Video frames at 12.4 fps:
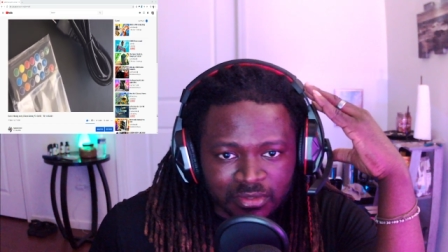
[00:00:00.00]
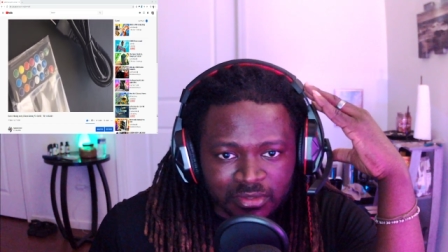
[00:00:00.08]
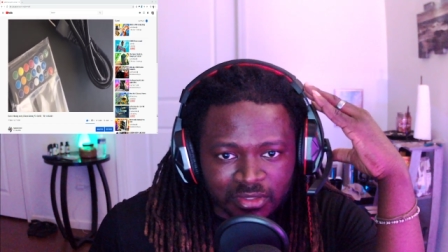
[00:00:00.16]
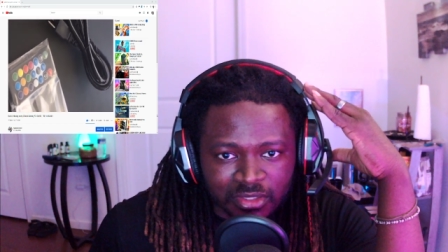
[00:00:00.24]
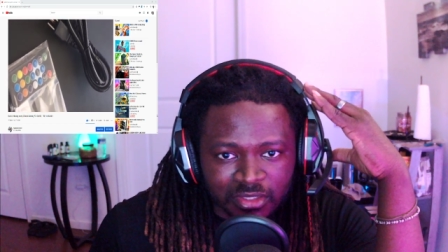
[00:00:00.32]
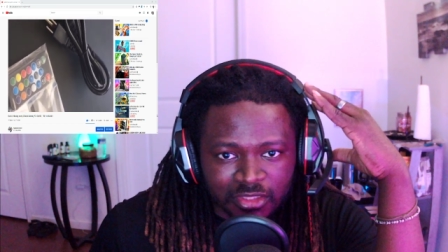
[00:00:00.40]

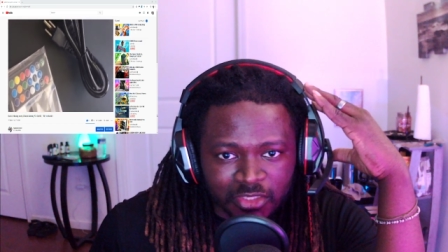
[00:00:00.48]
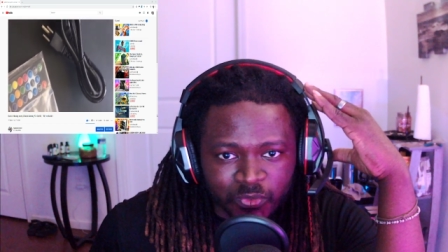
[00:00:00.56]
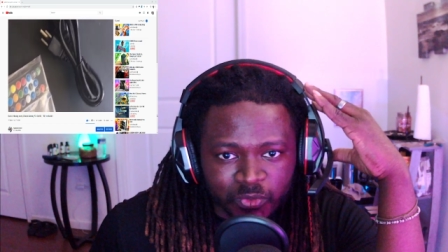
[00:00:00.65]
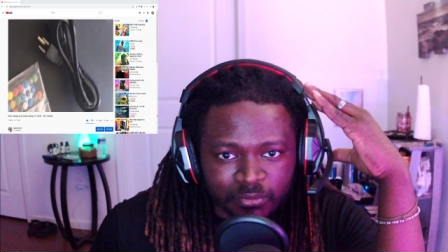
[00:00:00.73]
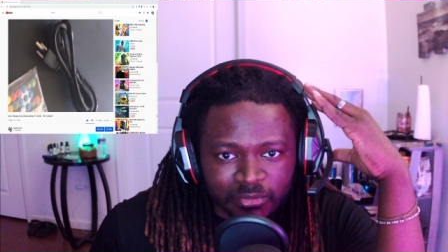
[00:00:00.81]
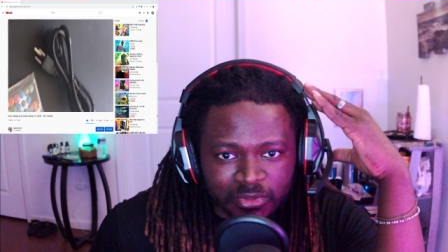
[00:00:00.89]
Again, the
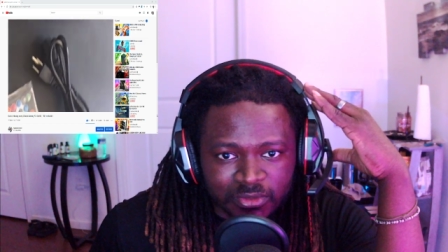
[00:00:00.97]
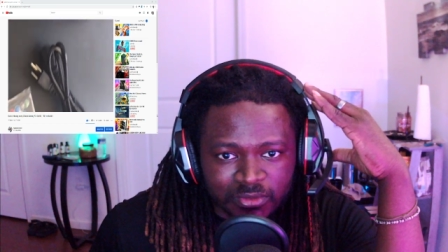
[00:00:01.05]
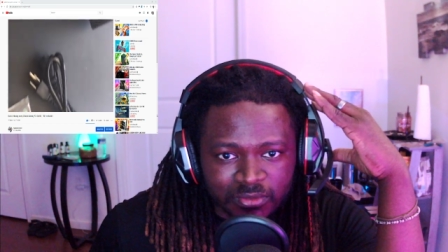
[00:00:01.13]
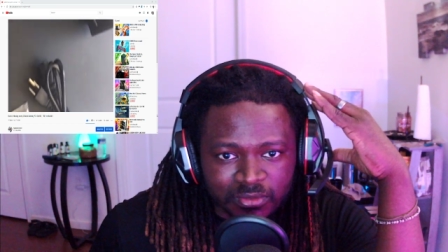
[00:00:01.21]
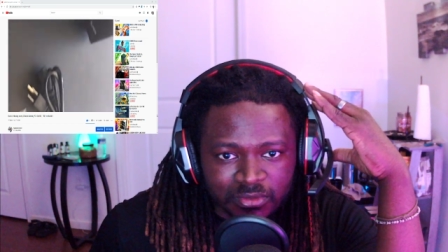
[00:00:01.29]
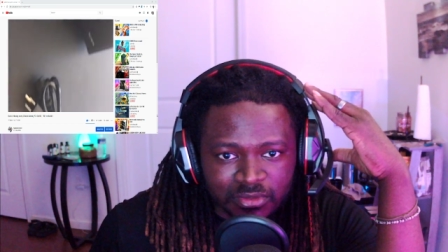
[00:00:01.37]

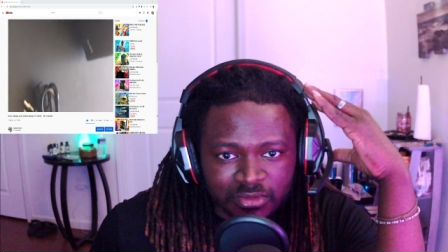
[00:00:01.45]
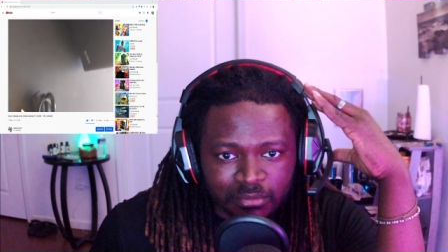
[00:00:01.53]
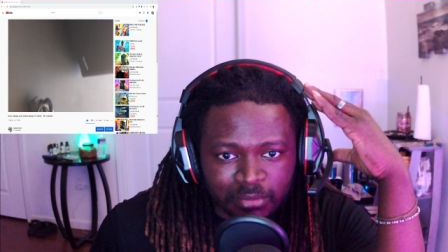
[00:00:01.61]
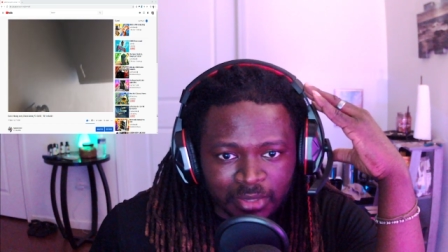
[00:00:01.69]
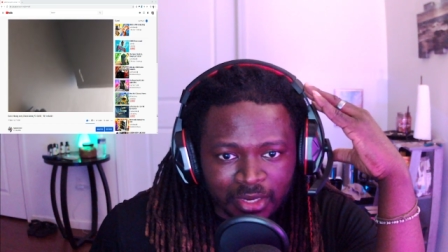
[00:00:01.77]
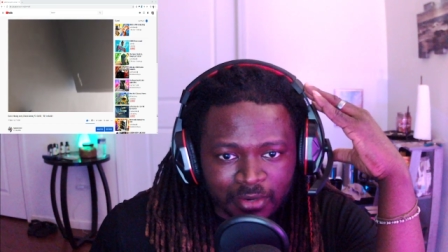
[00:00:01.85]
remote, the
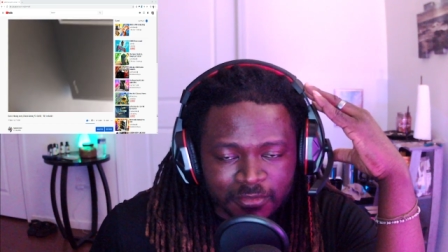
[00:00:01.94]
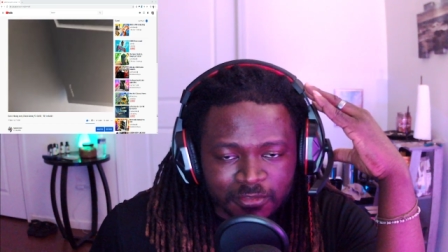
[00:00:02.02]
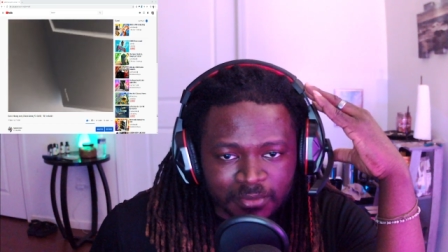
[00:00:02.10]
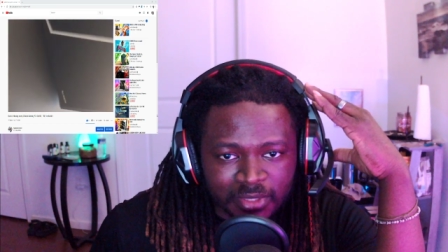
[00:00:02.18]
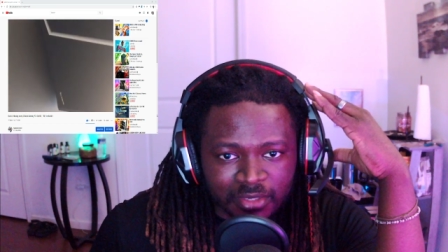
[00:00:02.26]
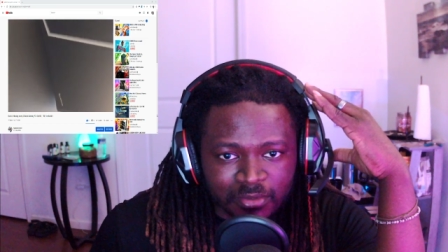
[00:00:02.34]
power
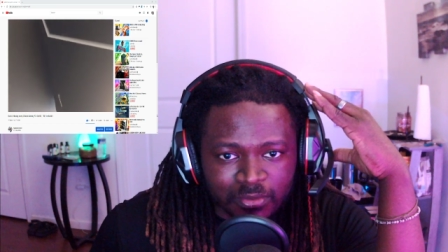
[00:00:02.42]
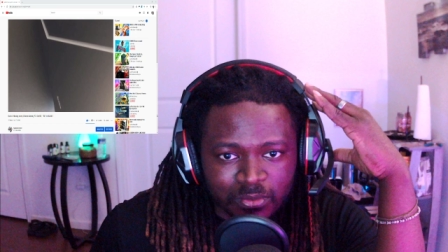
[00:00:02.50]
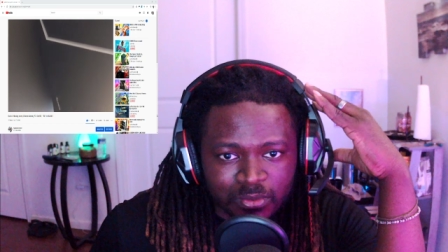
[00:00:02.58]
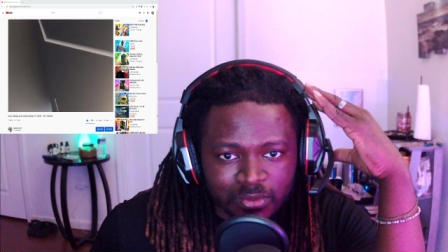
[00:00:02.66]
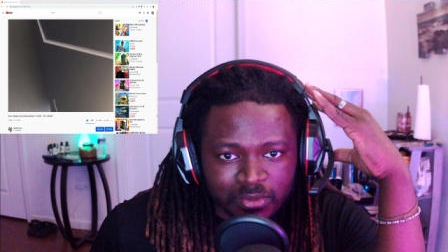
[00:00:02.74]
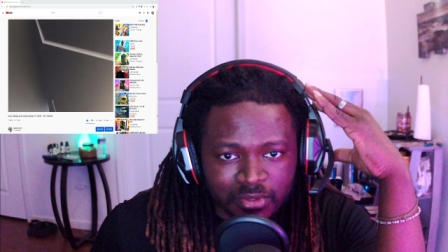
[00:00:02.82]
supply
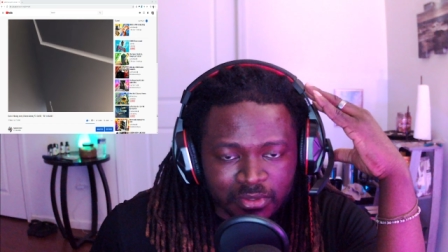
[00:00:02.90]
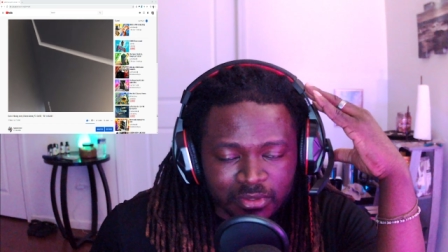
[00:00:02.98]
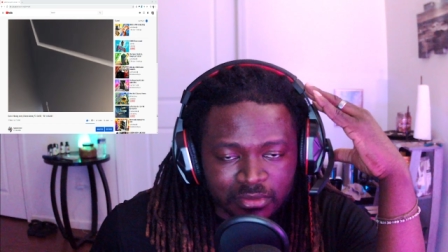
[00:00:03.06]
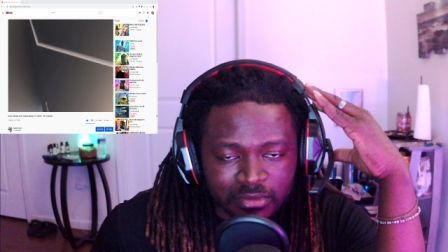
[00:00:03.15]
cord.